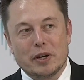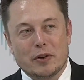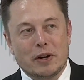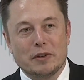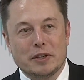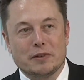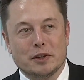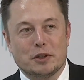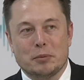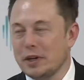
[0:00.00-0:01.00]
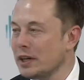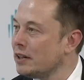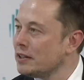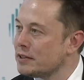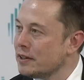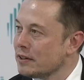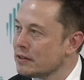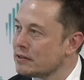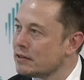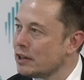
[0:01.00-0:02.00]
The nuanced response to
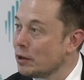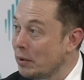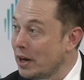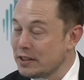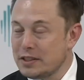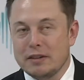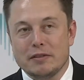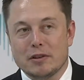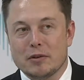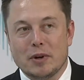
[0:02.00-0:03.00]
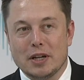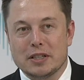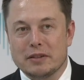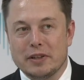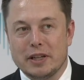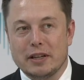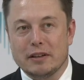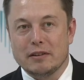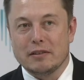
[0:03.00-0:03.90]
Elon Musk's statements, as well as Tesla's work,